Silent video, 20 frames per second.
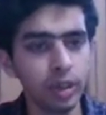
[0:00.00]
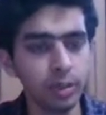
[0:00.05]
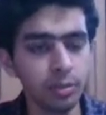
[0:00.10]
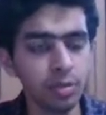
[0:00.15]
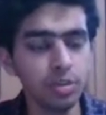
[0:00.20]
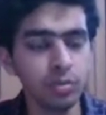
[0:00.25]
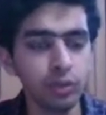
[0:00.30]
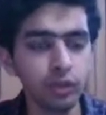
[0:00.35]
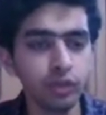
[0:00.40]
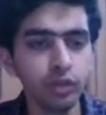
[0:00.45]

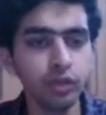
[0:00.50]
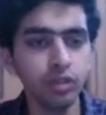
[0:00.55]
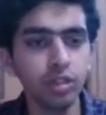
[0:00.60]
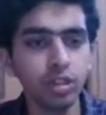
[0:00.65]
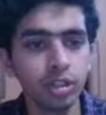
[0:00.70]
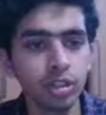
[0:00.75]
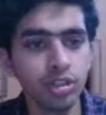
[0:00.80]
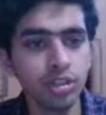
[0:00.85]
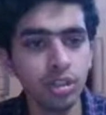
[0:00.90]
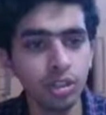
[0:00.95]

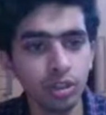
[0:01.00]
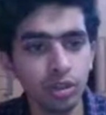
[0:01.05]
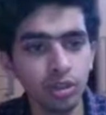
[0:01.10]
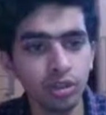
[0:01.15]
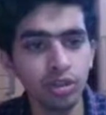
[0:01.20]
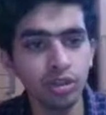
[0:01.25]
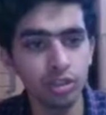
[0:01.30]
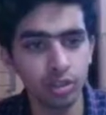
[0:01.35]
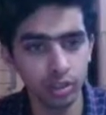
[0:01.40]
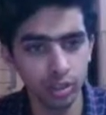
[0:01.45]

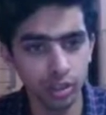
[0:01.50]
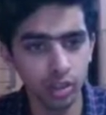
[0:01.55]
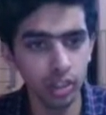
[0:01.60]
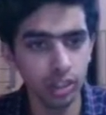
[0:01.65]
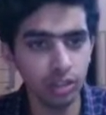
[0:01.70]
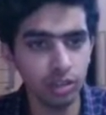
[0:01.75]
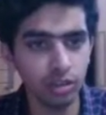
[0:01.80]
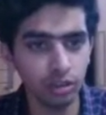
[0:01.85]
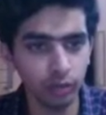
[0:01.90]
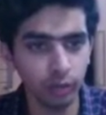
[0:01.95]
MSP430
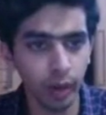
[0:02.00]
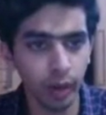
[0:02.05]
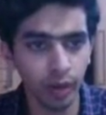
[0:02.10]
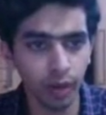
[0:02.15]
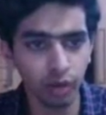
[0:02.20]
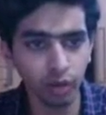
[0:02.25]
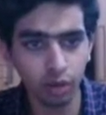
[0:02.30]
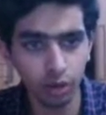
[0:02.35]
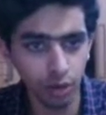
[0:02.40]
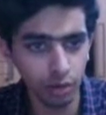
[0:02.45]
series of
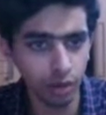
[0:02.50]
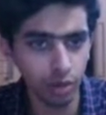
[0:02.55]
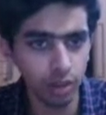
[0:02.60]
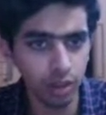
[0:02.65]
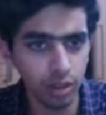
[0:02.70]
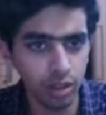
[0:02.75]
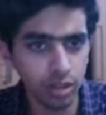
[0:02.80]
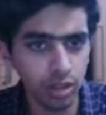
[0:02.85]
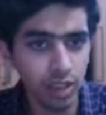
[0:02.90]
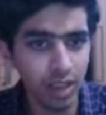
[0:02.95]

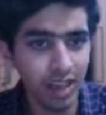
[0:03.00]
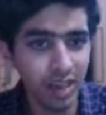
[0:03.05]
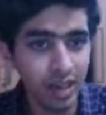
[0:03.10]
microcontrollers